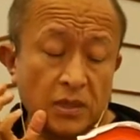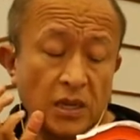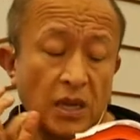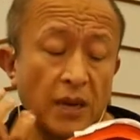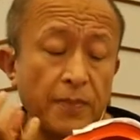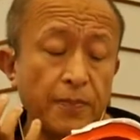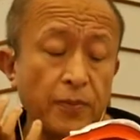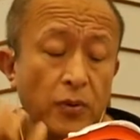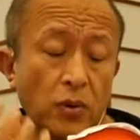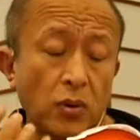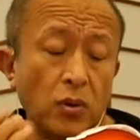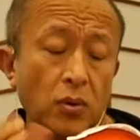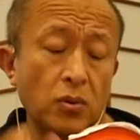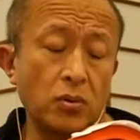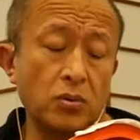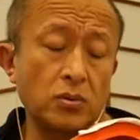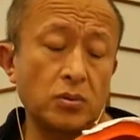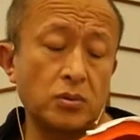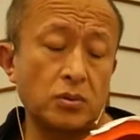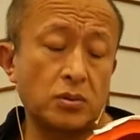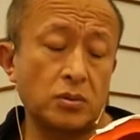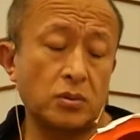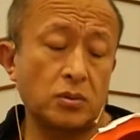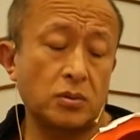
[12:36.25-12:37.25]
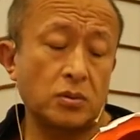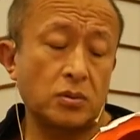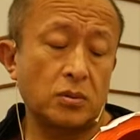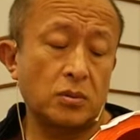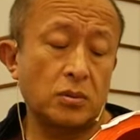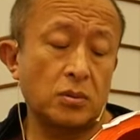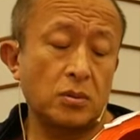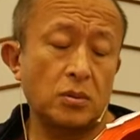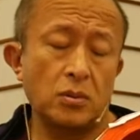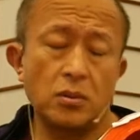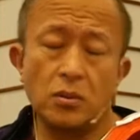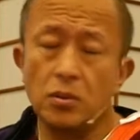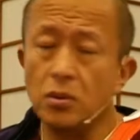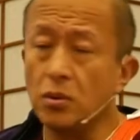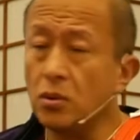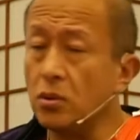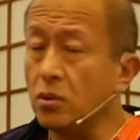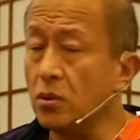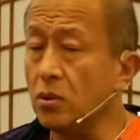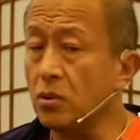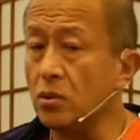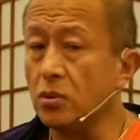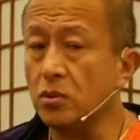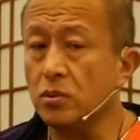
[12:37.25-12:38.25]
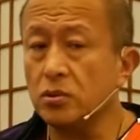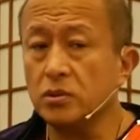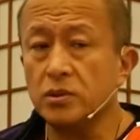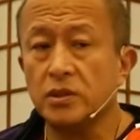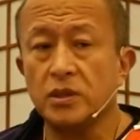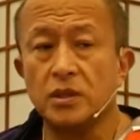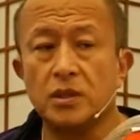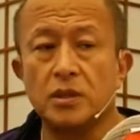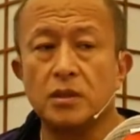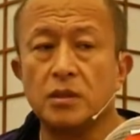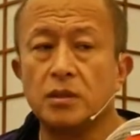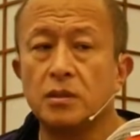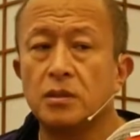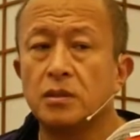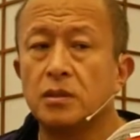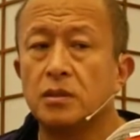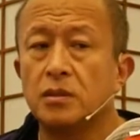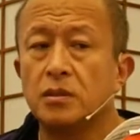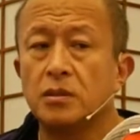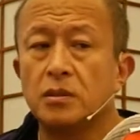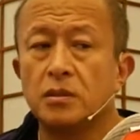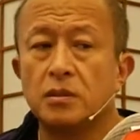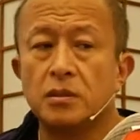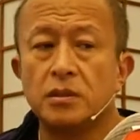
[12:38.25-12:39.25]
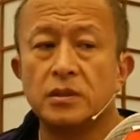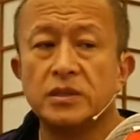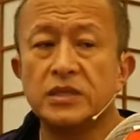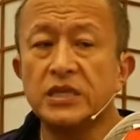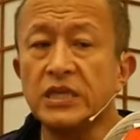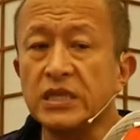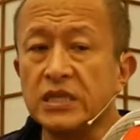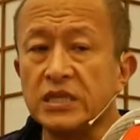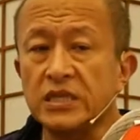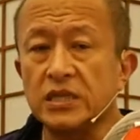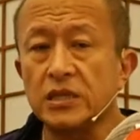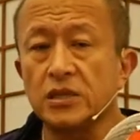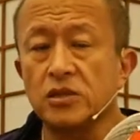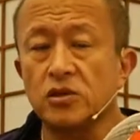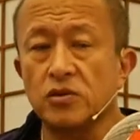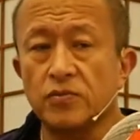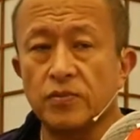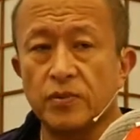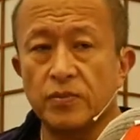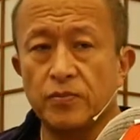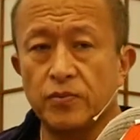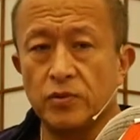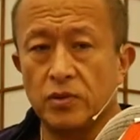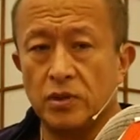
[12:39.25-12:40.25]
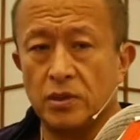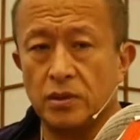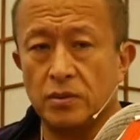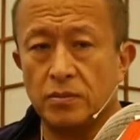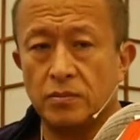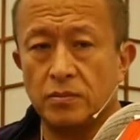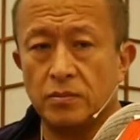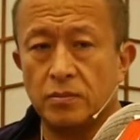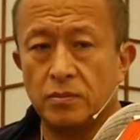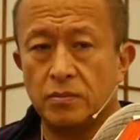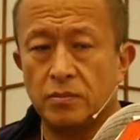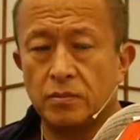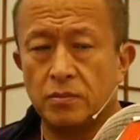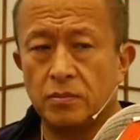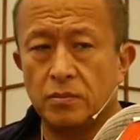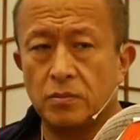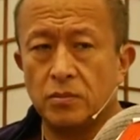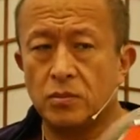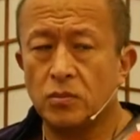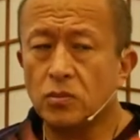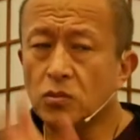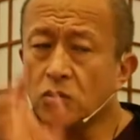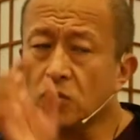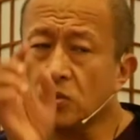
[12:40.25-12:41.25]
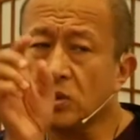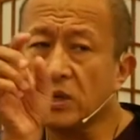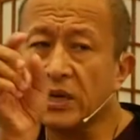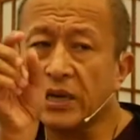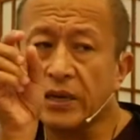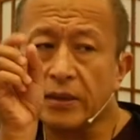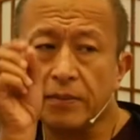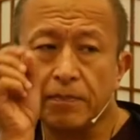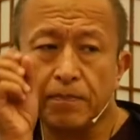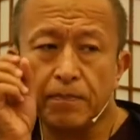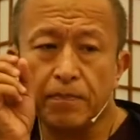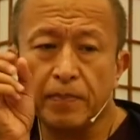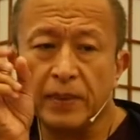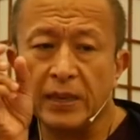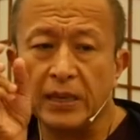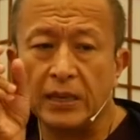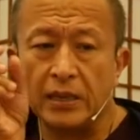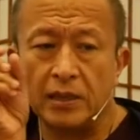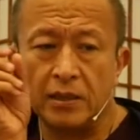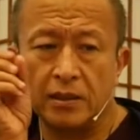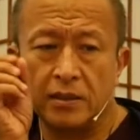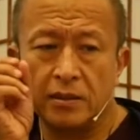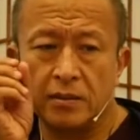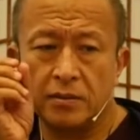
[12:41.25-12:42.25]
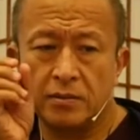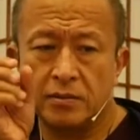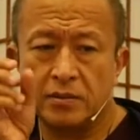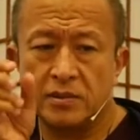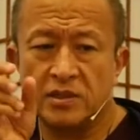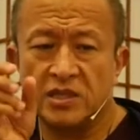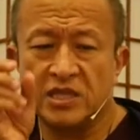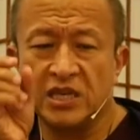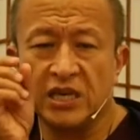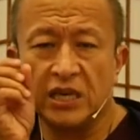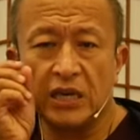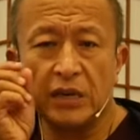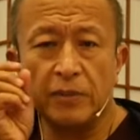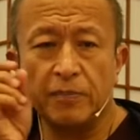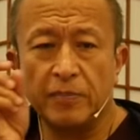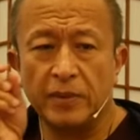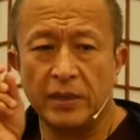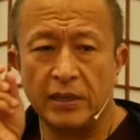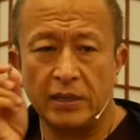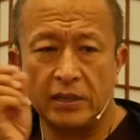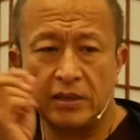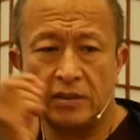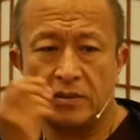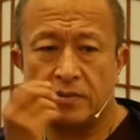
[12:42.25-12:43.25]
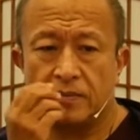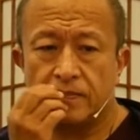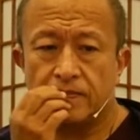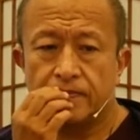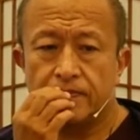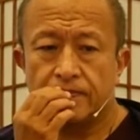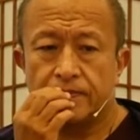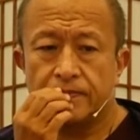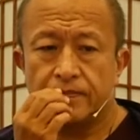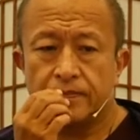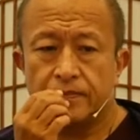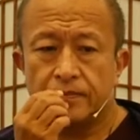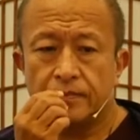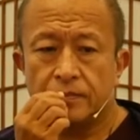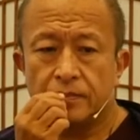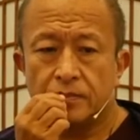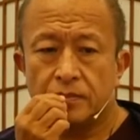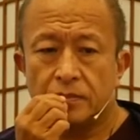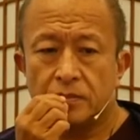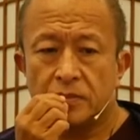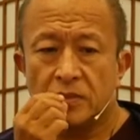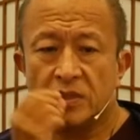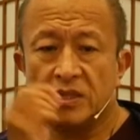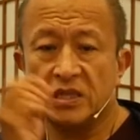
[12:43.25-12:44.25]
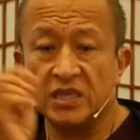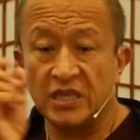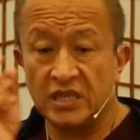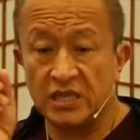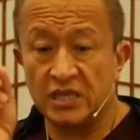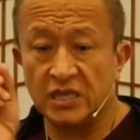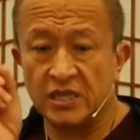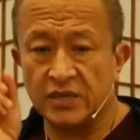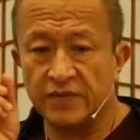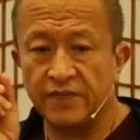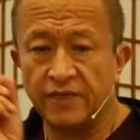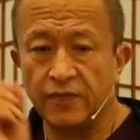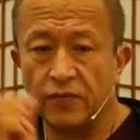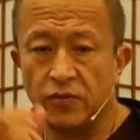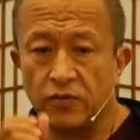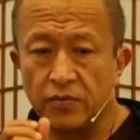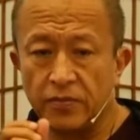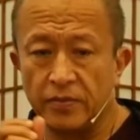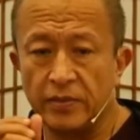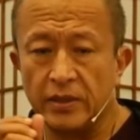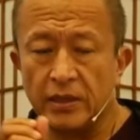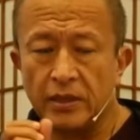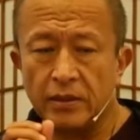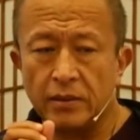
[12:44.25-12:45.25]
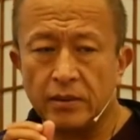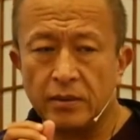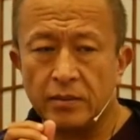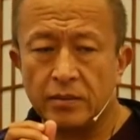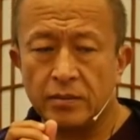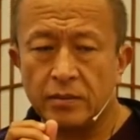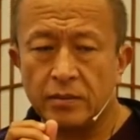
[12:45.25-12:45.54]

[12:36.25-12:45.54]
uphold all the teachings of the Buddha, not like cherry pick. This is for me,